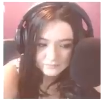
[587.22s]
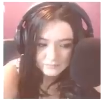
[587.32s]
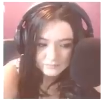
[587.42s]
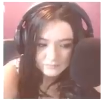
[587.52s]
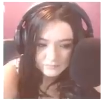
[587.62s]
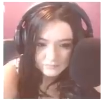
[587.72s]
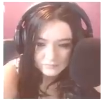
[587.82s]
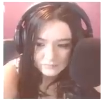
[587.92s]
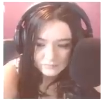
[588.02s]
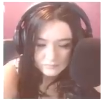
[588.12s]

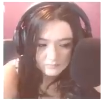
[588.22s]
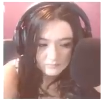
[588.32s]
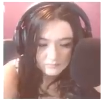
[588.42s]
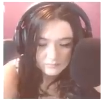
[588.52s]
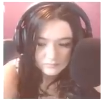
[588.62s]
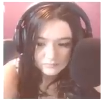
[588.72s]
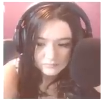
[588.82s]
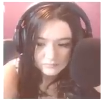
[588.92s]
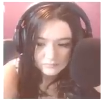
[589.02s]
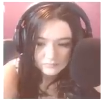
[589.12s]

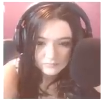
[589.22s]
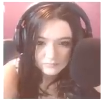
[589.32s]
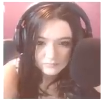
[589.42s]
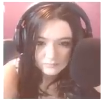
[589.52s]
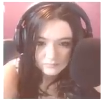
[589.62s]
Nobody speaks.